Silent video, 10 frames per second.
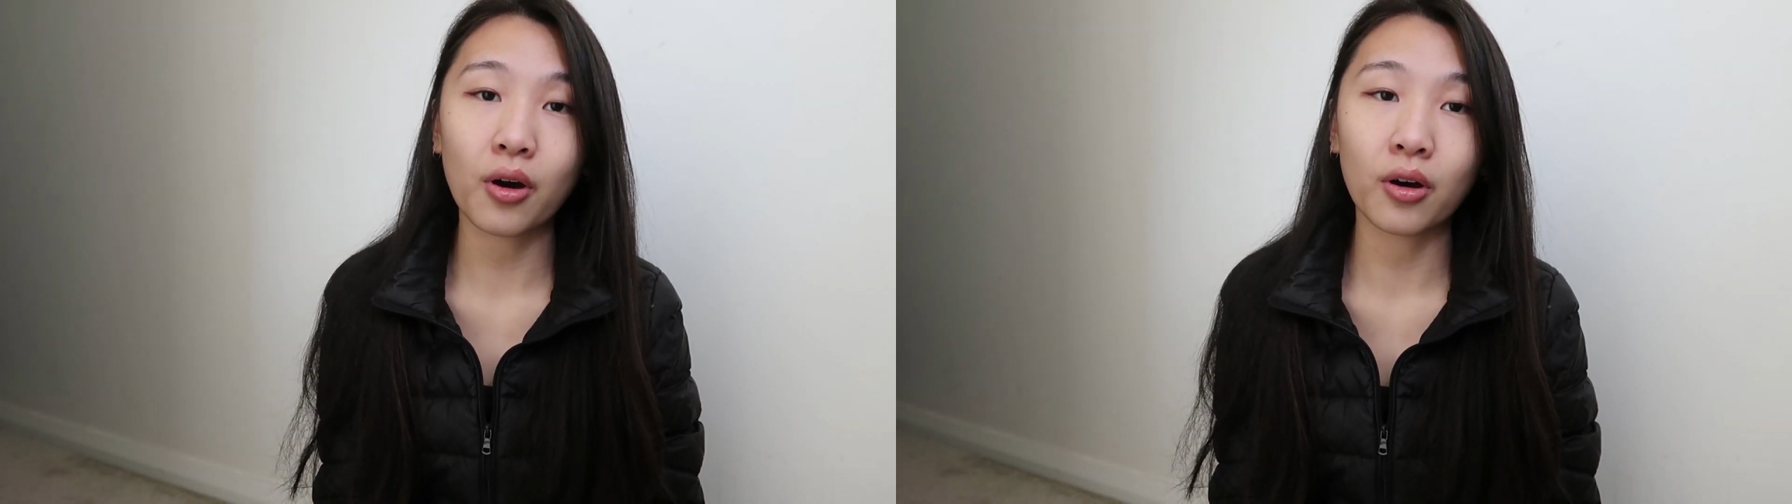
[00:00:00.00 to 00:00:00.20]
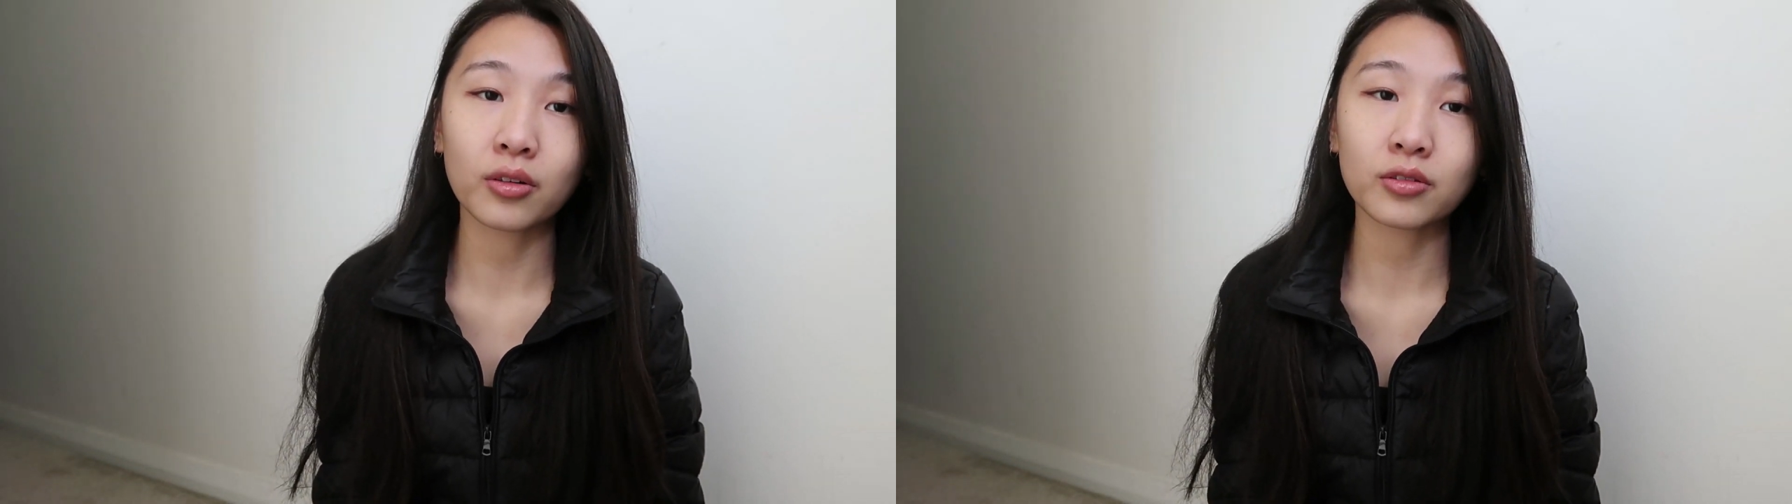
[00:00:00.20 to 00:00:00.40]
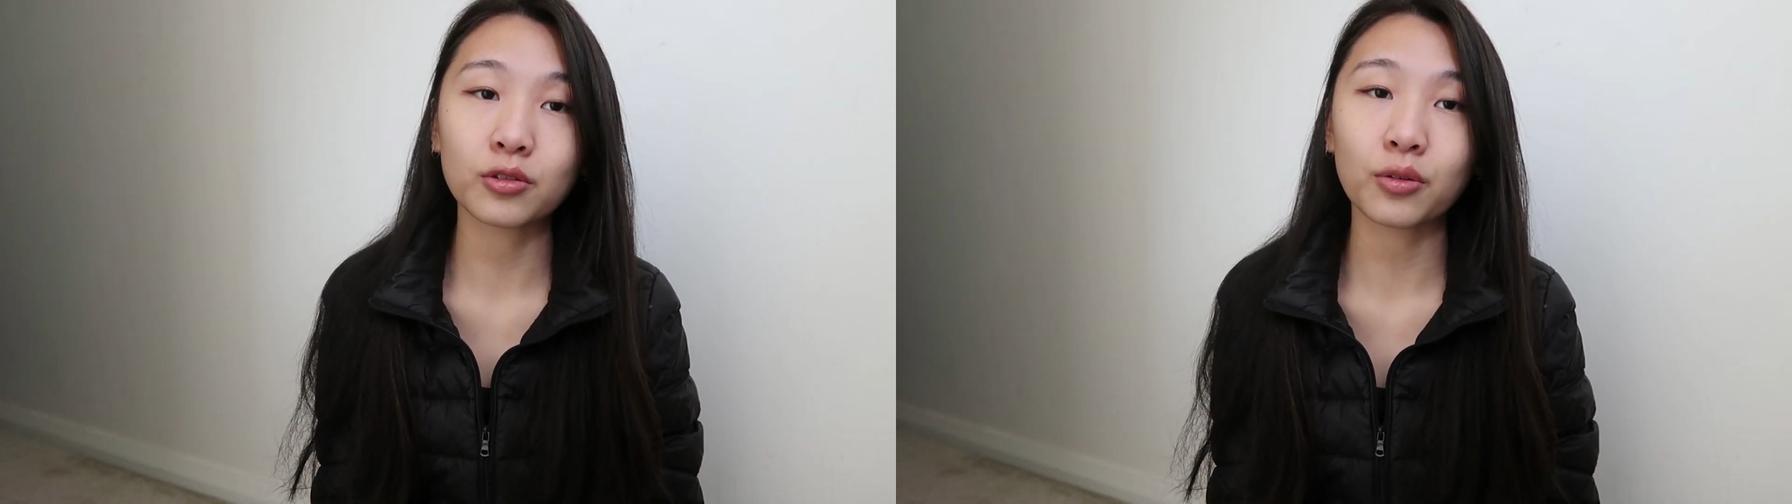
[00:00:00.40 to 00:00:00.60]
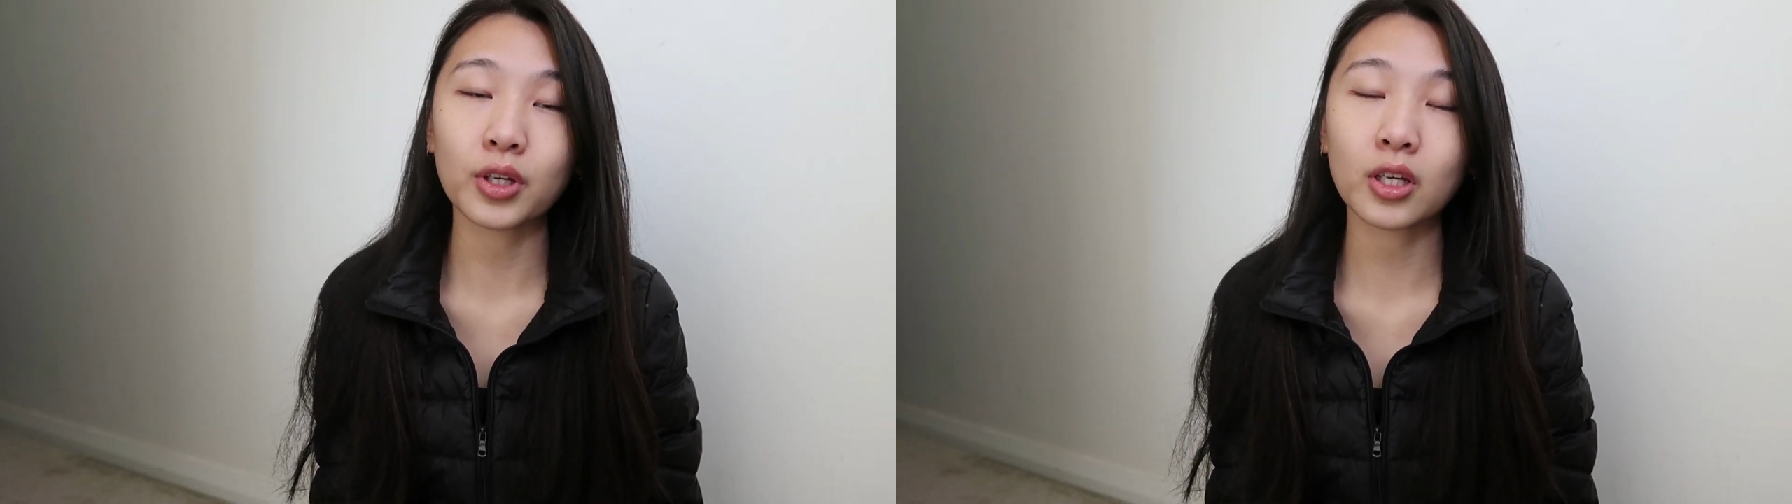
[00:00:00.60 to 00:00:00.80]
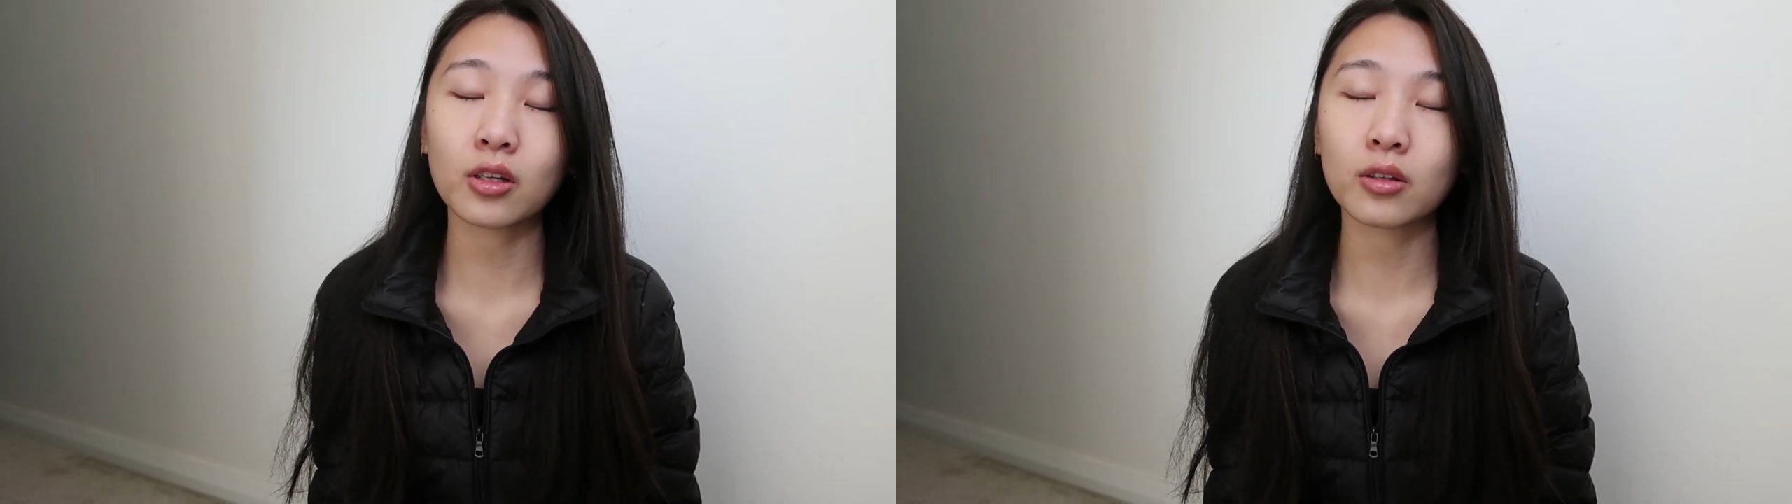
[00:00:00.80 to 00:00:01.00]
on
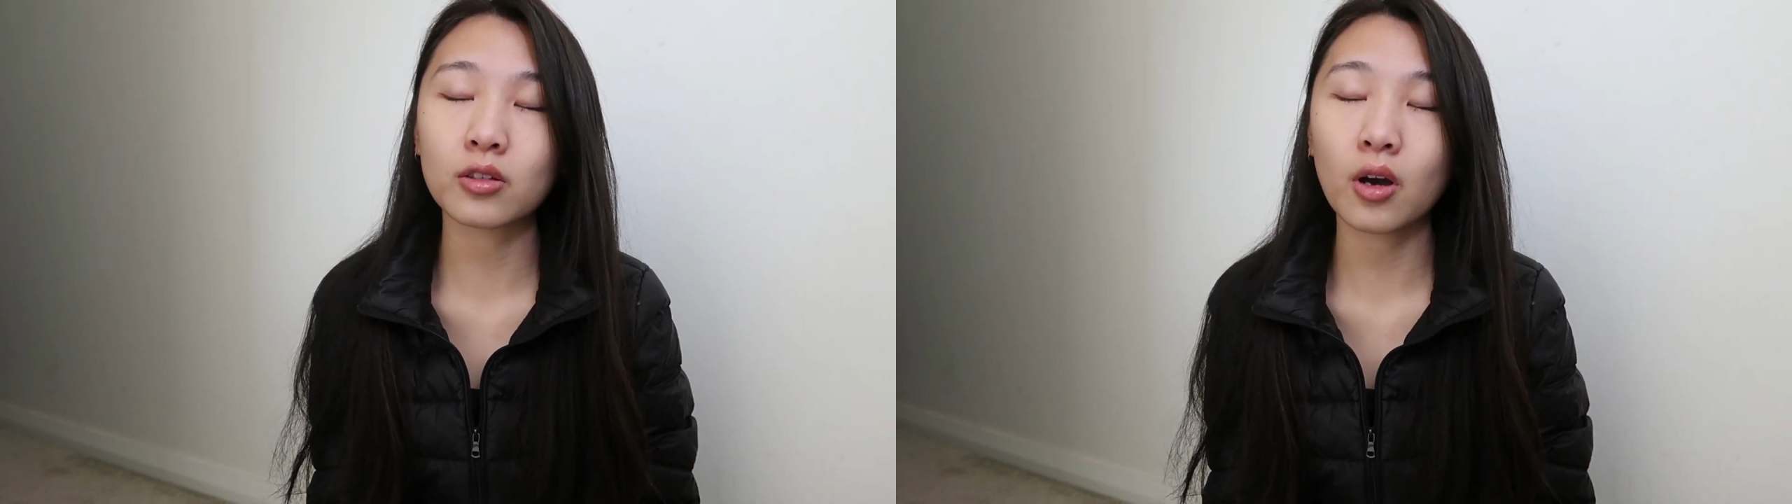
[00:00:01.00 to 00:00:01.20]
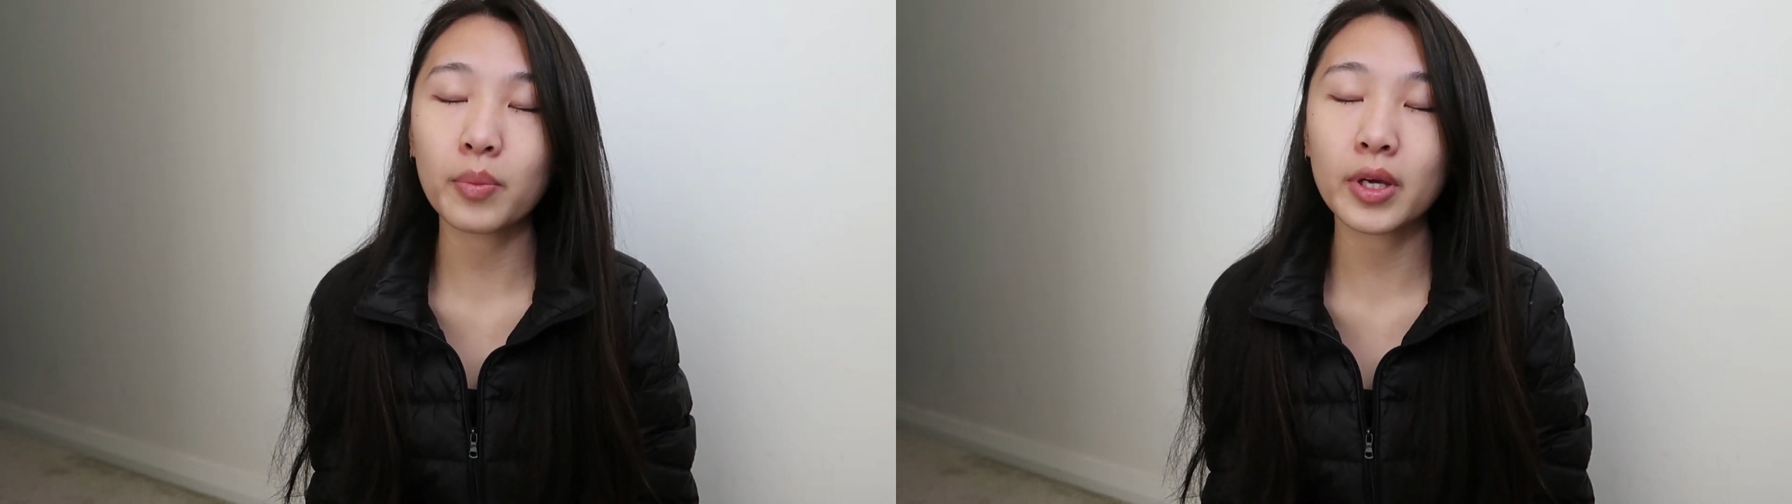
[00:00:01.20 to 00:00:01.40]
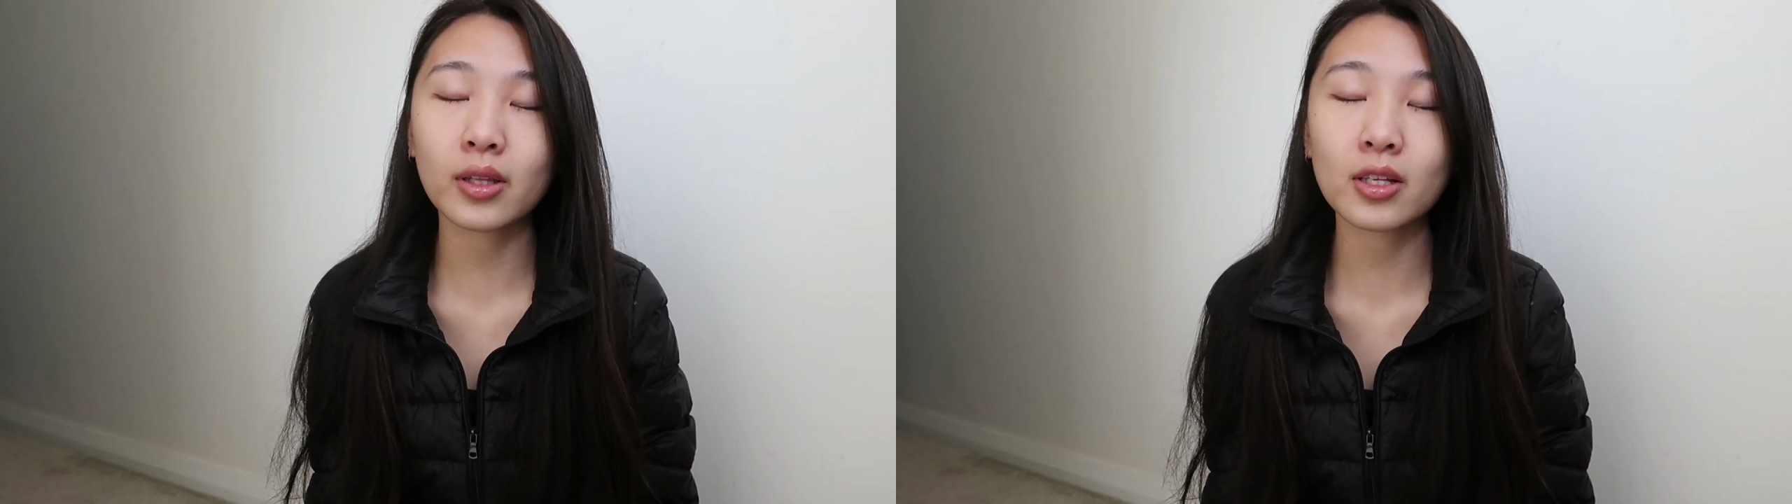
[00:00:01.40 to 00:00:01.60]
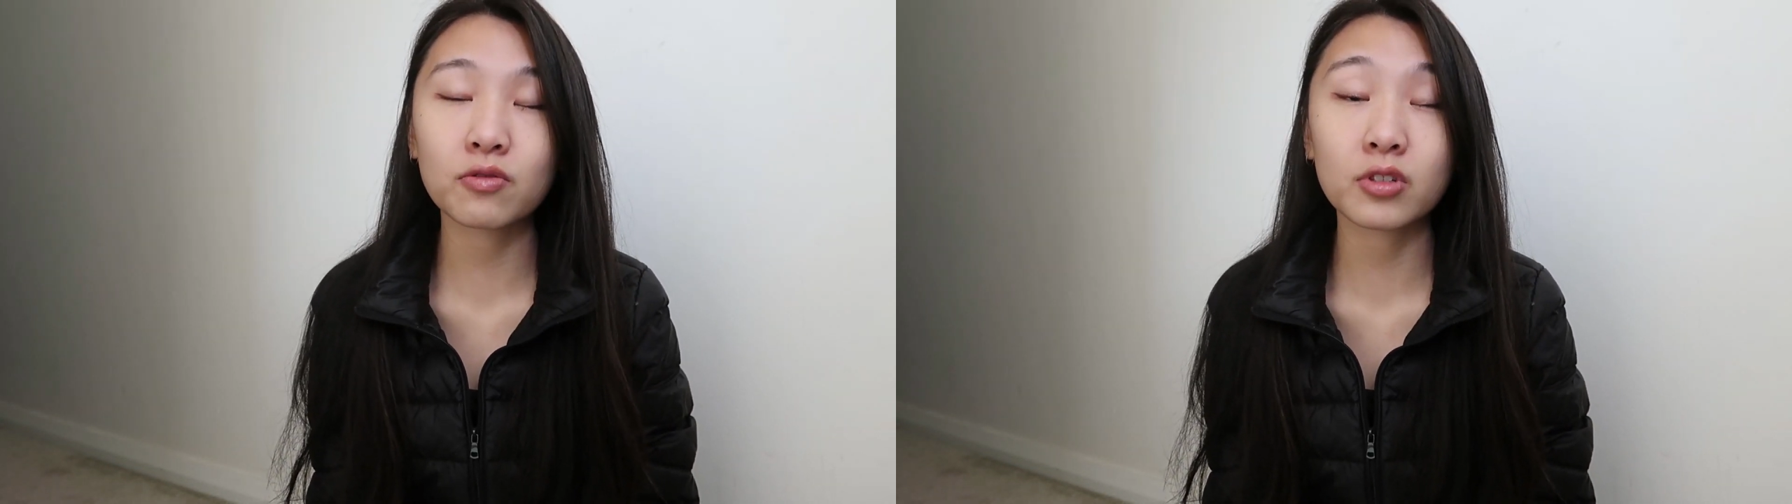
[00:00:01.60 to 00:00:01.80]
talking a topic that's